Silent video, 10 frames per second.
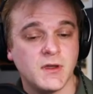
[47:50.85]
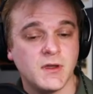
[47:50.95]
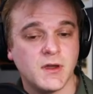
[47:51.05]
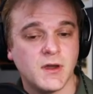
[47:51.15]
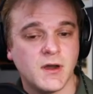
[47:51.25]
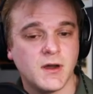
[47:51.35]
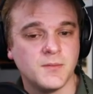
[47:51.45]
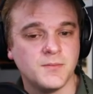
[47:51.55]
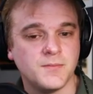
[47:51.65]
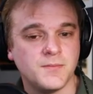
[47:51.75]
Wow.
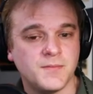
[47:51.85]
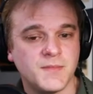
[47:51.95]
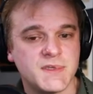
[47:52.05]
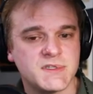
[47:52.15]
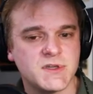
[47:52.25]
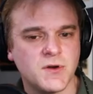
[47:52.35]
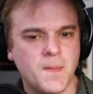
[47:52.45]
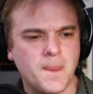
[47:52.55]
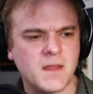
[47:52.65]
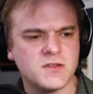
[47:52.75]
Um, so
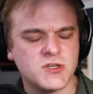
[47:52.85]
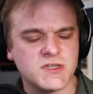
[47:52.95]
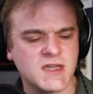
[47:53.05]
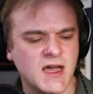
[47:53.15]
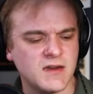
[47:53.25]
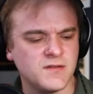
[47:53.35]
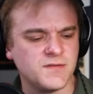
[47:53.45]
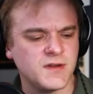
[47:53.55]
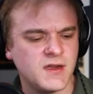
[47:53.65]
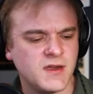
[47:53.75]
just kind of